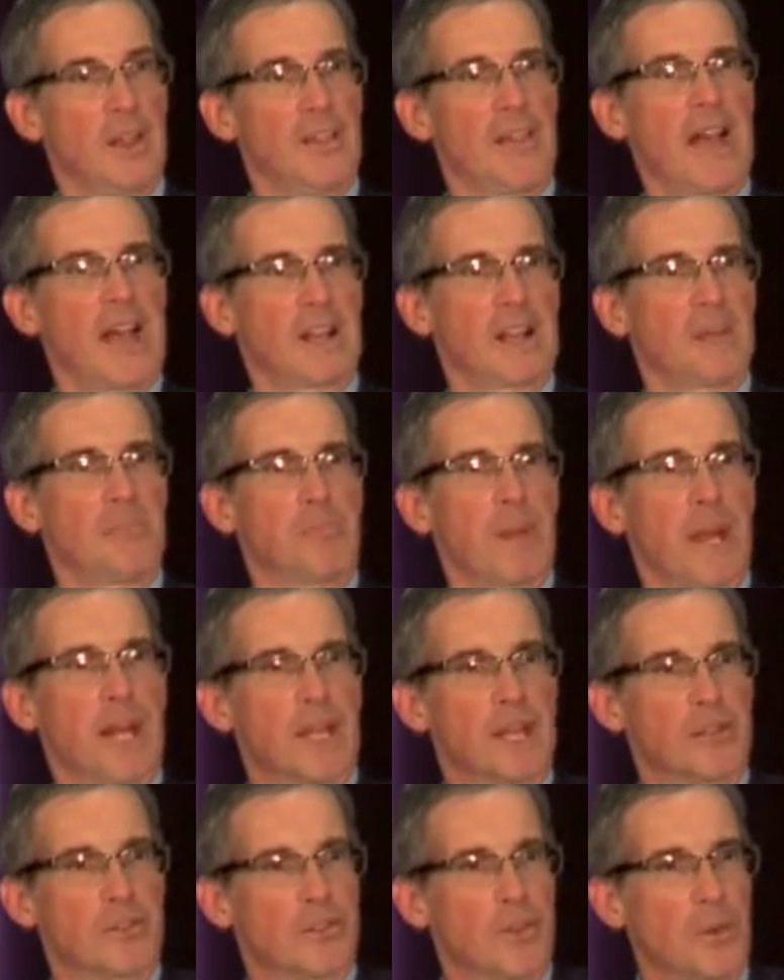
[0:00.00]
that
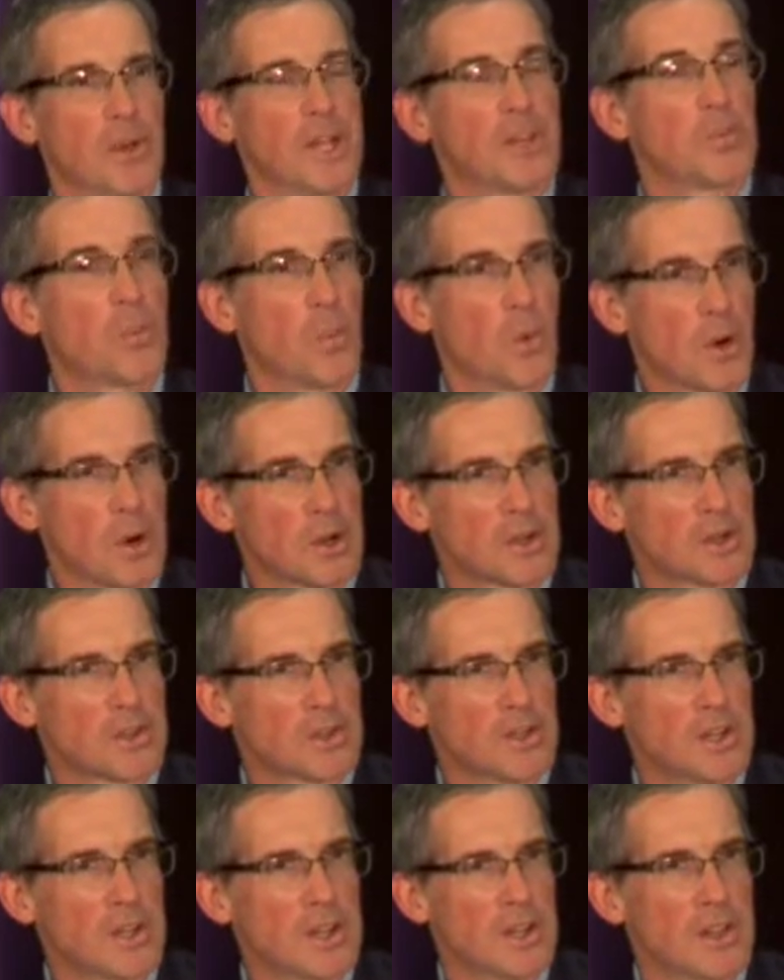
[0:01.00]
compelling. So it's worked.